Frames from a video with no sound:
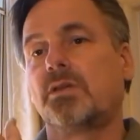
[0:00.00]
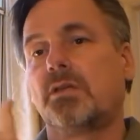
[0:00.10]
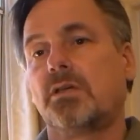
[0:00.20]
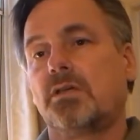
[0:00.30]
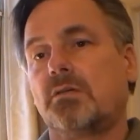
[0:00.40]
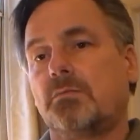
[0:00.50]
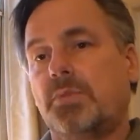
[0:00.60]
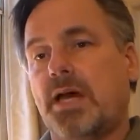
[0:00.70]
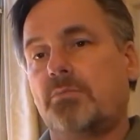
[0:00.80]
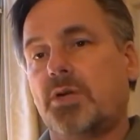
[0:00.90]
the
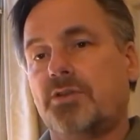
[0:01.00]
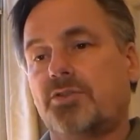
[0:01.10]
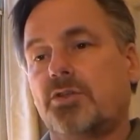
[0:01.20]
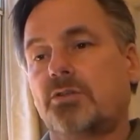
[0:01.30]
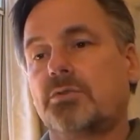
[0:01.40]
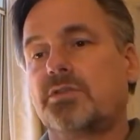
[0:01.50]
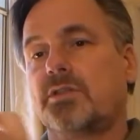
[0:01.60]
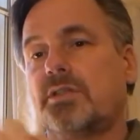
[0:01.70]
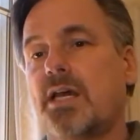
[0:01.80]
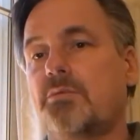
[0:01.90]
patent prosecutor would
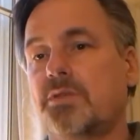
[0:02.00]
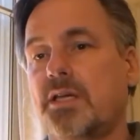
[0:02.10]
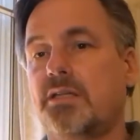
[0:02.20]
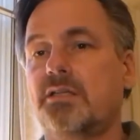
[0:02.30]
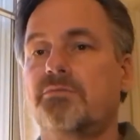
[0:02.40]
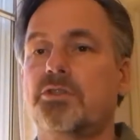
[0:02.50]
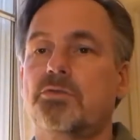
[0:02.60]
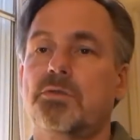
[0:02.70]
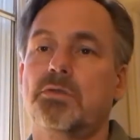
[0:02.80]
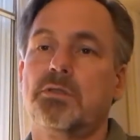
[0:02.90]
sit down with that
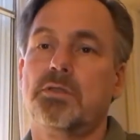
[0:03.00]
individual